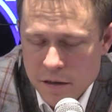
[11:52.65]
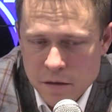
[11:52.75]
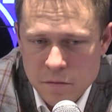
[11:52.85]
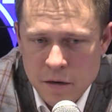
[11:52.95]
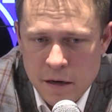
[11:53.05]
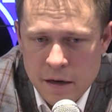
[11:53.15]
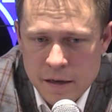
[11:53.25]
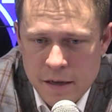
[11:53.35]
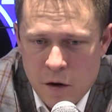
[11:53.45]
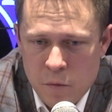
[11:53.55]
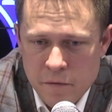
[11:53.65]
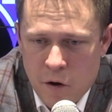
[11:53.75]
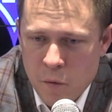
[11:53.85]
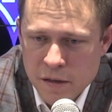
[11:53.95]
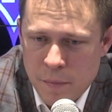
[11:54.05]
And, you know, we've
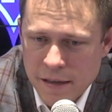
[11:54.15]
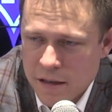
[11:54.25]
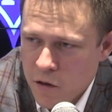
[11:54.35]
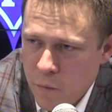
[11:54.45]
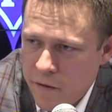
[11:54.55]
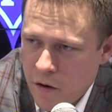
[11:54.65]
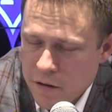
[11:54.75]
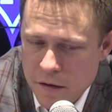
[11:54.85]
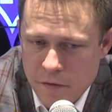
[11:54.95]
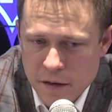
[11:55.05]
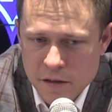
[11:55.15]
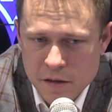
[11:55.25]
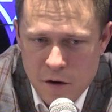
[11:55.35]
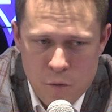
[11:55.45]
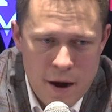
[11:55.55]
always based a little bit of our defense
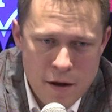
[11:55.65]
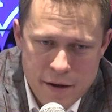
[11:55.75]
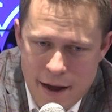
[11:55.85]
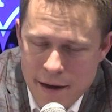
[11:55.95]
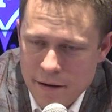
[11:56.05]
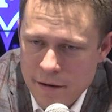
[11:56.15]
around that.